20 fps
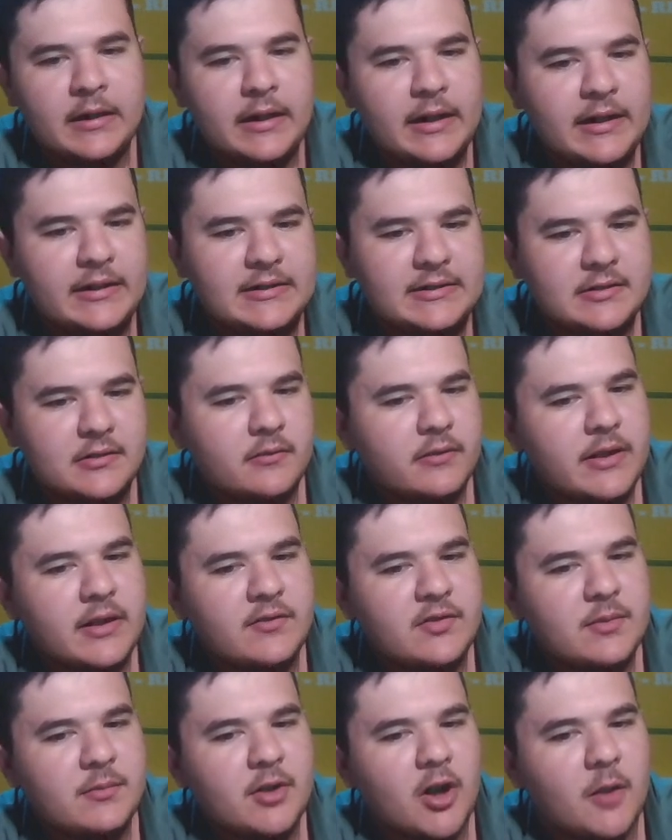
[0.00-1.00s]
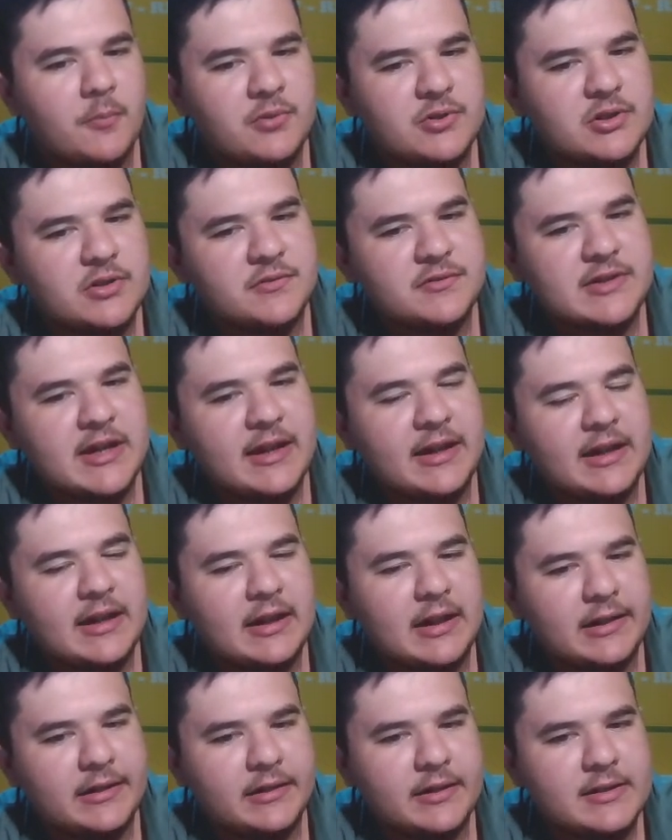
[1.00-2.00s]
It still gives him the option of taking
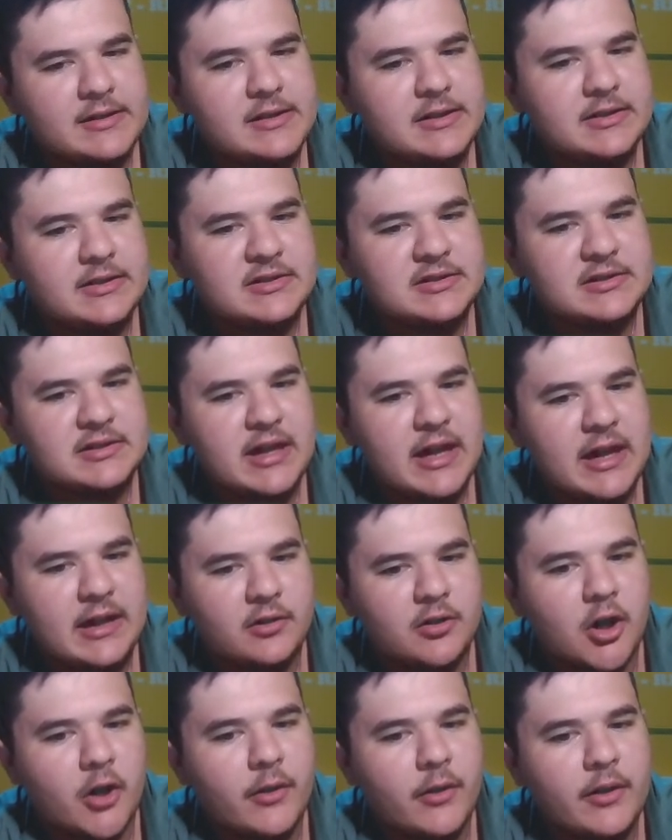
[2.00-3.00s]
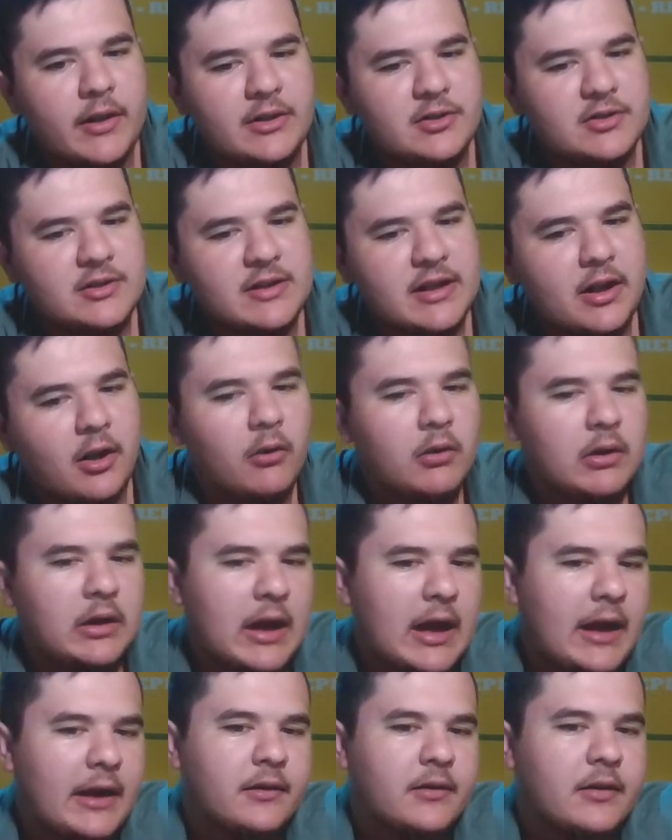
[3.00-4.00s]
like this and going into that whole
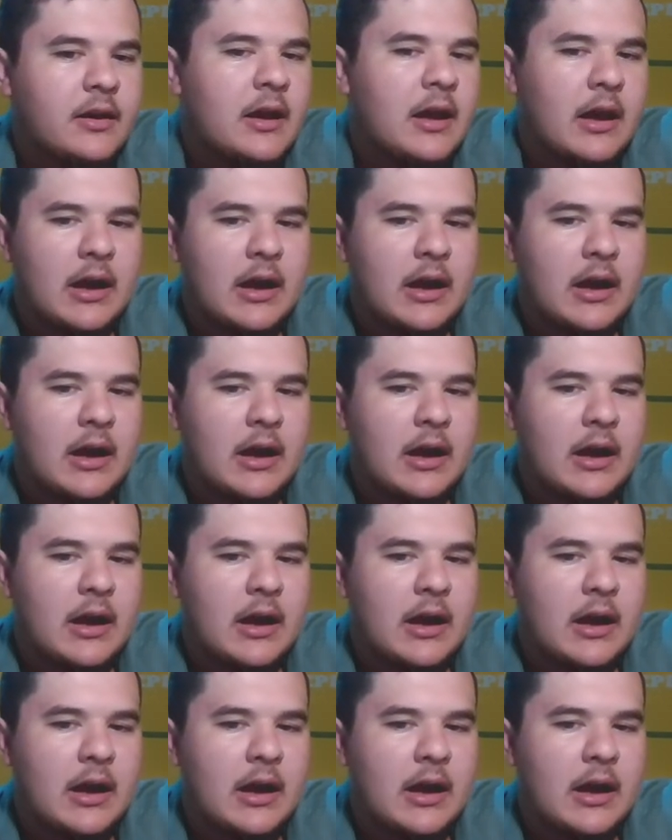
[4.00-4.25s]
line,